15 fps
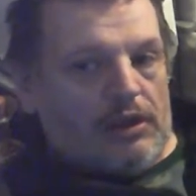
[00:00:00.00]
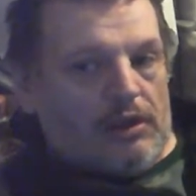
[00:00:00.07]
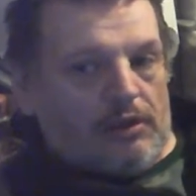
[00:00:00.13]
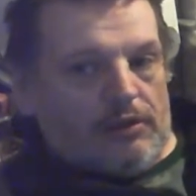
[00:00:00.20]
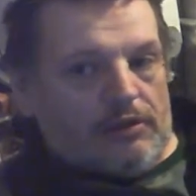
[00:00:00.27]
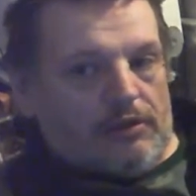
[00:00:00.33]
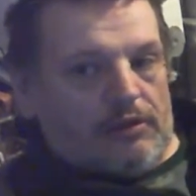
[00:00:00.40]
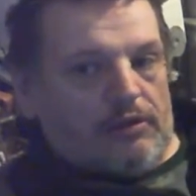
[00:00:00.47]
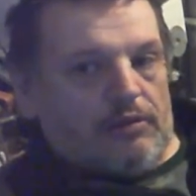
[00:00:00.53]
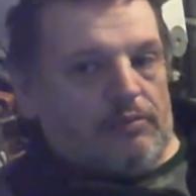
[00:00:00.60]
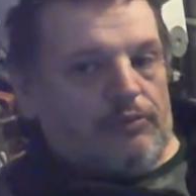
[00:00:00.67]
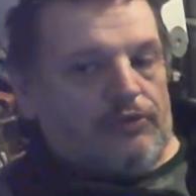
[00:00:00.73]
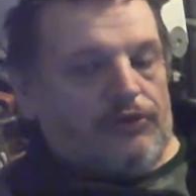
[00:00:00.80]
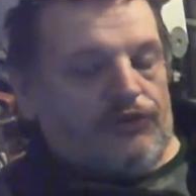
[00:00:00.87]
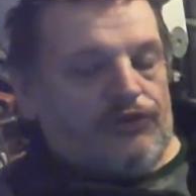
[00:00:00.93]

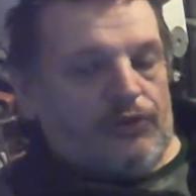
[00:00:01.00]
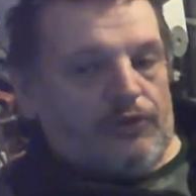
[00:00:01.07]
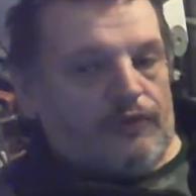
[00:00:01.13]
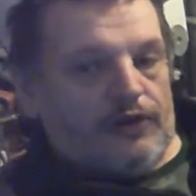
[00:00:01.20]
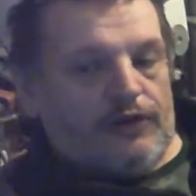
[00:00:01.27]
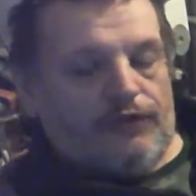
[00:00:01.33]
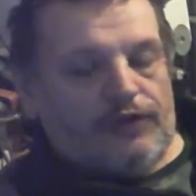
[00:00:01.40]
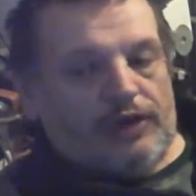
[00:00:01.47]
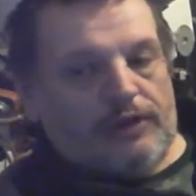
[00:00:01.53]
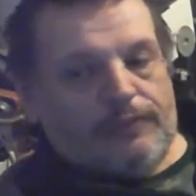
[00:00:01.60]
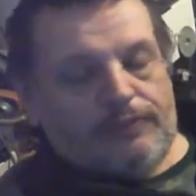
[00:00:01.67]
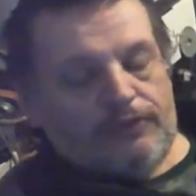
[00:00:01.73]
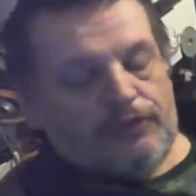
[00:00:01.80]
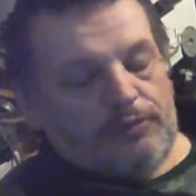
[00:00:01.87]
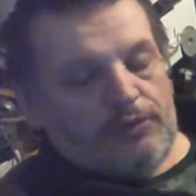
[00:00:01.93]
So if anything
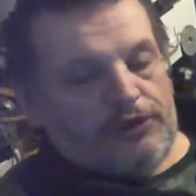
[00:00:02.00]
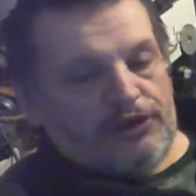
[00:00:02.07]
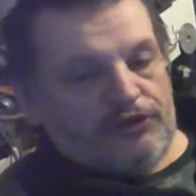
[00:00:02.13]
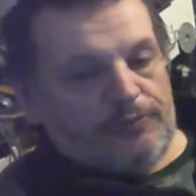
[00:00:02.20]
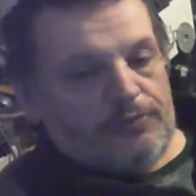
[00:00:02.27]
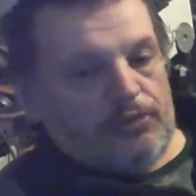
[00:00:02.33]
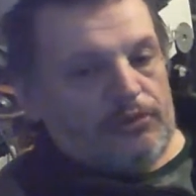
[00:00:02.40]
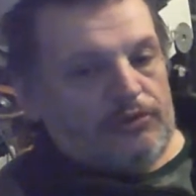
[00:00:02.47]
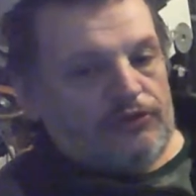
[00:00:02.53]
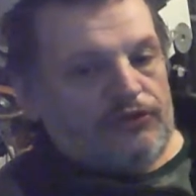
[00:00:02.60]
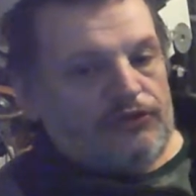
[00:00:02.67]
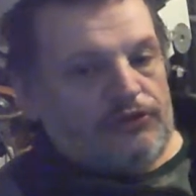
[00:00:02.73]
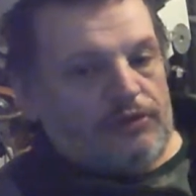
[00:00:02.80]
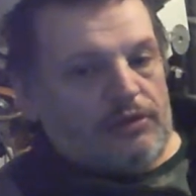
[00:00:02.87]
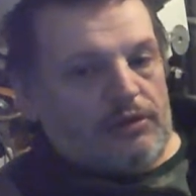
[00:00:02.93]
happened to my
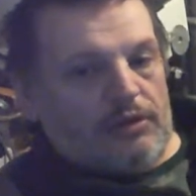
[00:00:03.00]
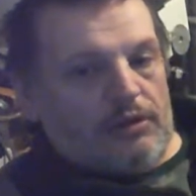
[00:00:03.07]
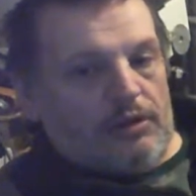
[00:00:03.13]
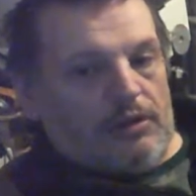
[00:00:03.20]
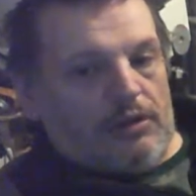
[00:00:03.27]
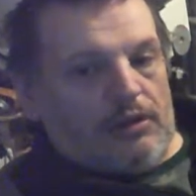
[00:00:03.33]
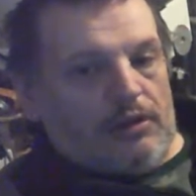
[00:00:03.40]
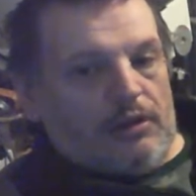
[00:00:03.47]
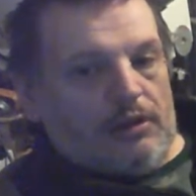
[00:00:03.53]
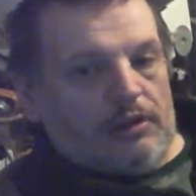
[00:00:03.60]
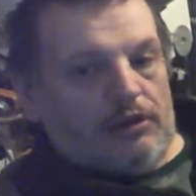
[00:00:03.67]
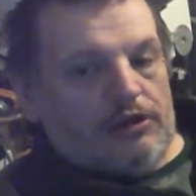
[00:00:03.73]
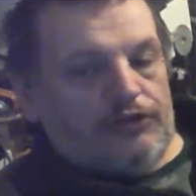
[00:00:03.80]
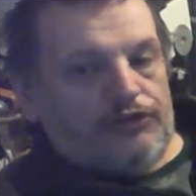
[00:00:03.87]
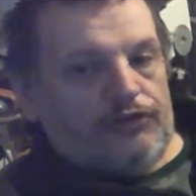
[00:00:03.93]
Xbox
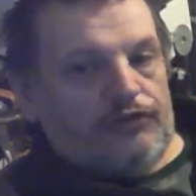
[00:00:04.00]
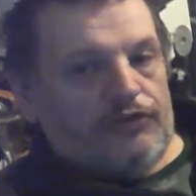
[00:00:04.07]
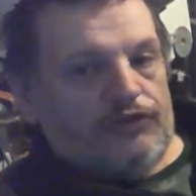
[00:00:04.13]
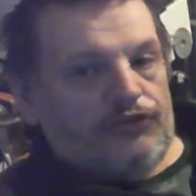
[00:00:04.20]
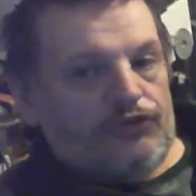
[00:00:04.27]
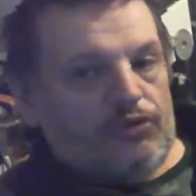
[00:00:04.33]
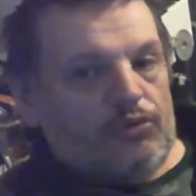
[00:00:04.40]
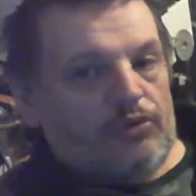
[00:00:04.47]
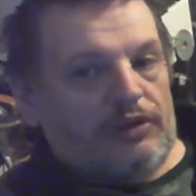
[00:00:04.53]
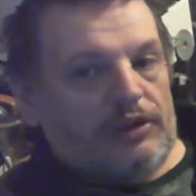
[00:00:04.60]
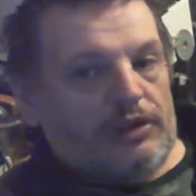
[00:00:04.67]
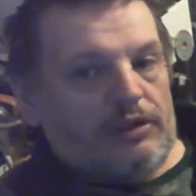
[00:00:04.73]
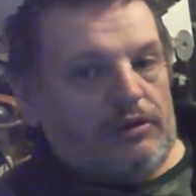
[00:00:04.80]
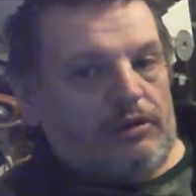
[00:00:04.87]
and I had to install it,